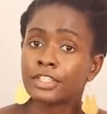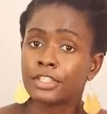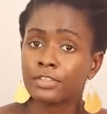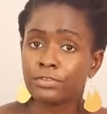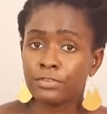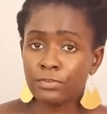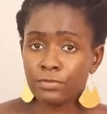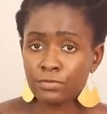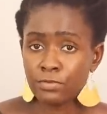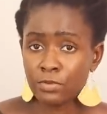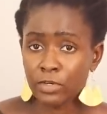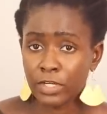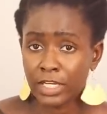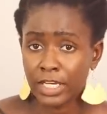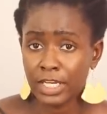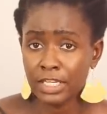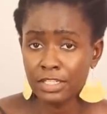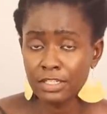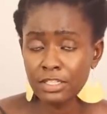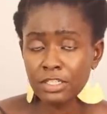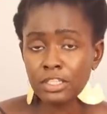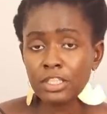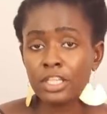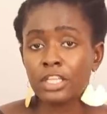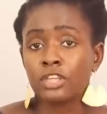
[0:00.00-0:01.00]
you
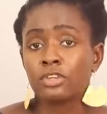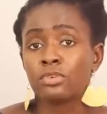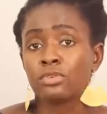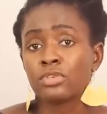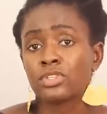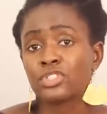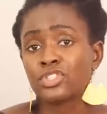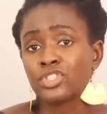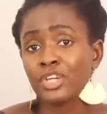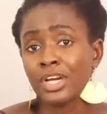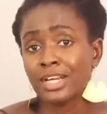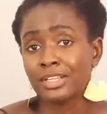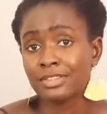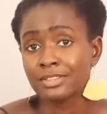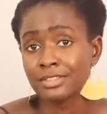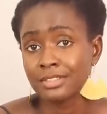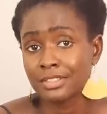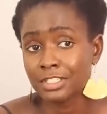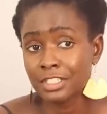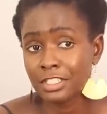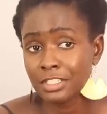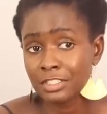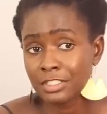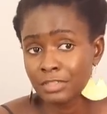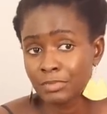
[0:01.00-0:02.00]
forget, then your
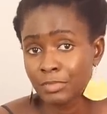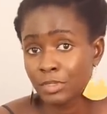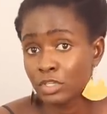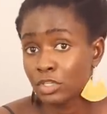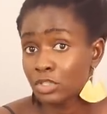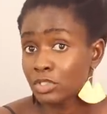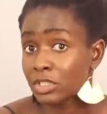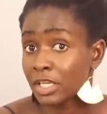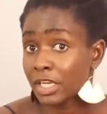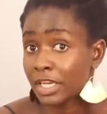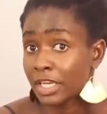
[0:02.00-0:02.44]
chances, because